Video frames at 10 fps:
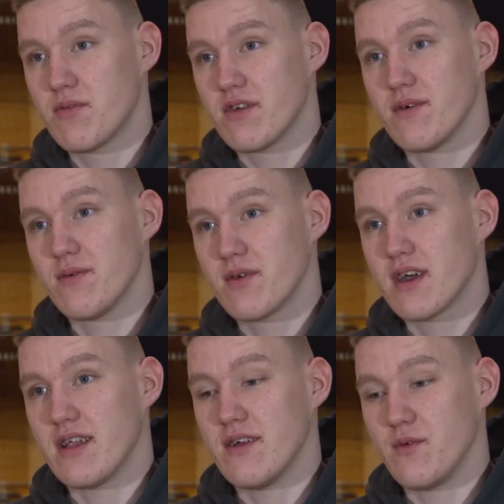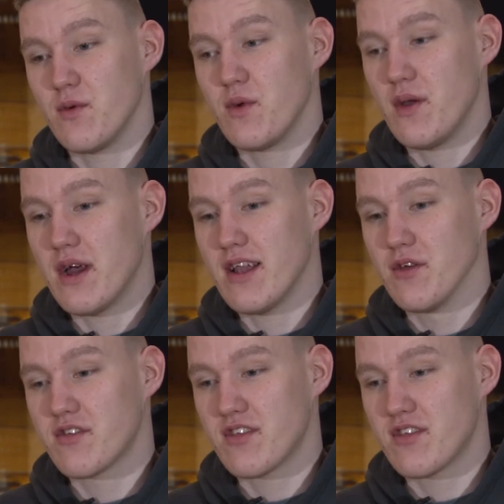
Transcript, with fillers: So kind of, we, we, had a little